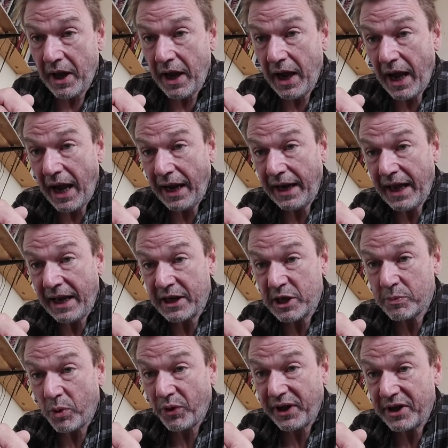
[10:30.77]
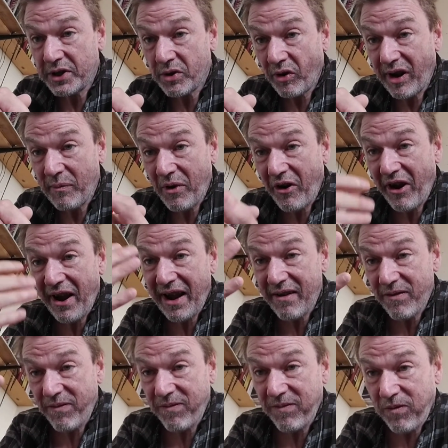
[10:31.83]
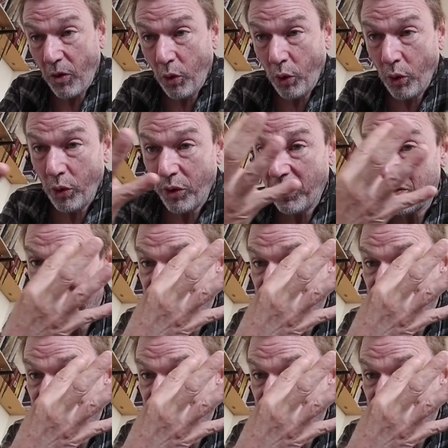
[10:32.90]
And at this point in time, I have 4